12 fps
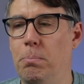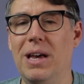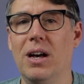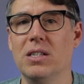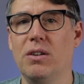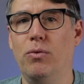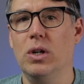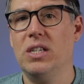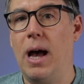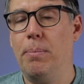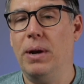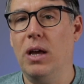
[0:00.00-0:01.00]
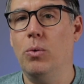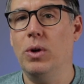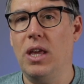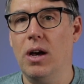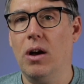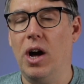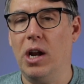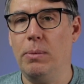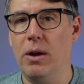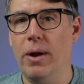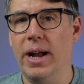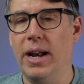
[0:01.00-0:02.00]
because of what's happening with the
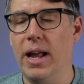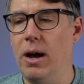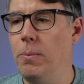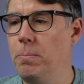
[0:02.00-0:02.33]
economy right now.